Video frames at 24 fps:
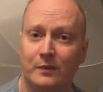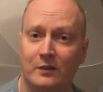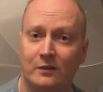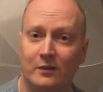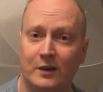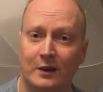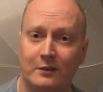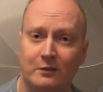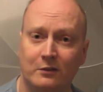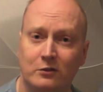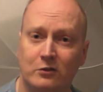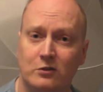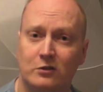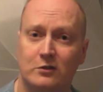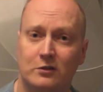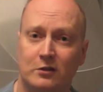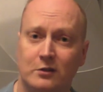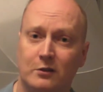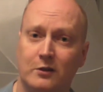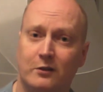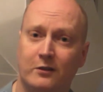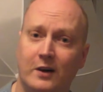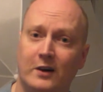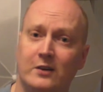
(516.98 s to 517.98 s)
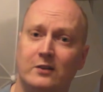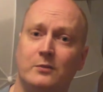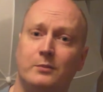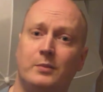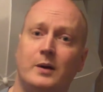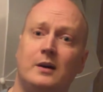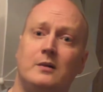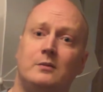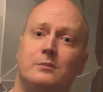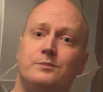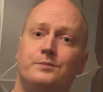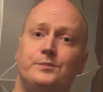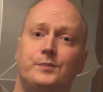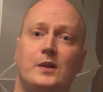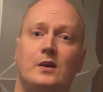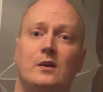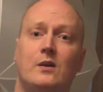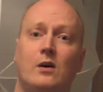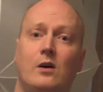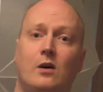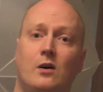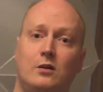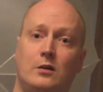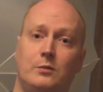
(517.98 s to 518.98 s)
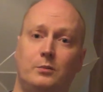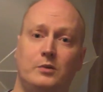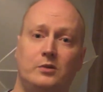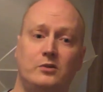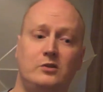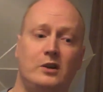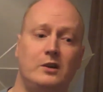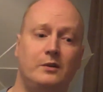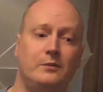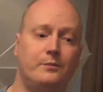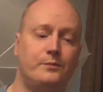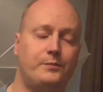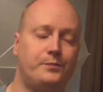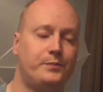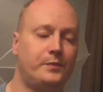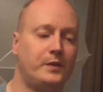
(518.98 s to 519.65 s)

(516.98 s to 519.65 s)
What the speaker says: £500 to £1,000 on a budget.